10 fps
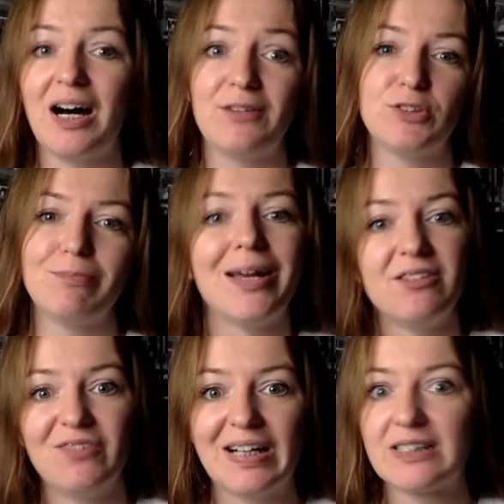how to
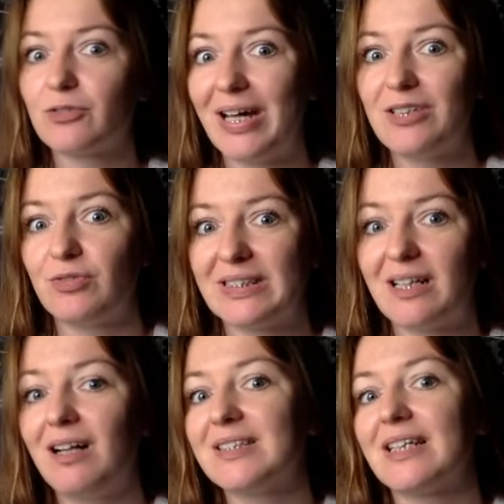manifest great
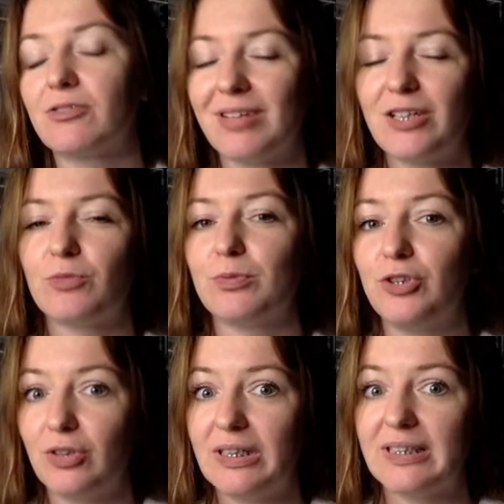results and great
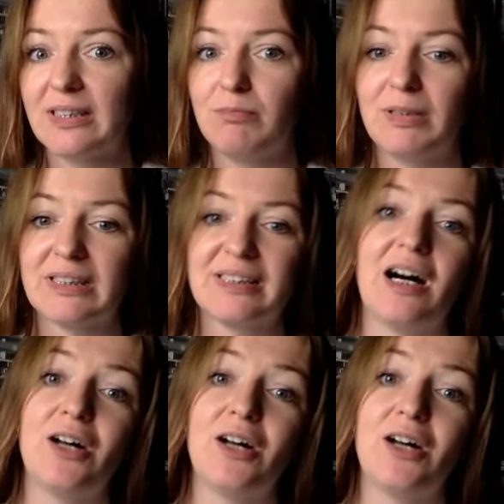opportunities in business,